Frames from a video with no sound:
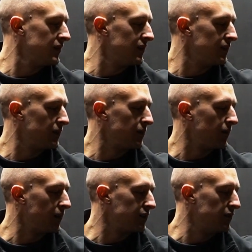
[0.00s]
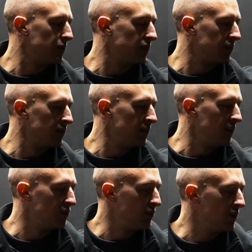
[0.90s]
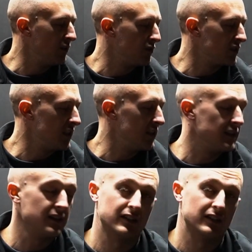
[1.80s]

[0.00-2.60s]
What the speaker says: as far as you can internally rotate,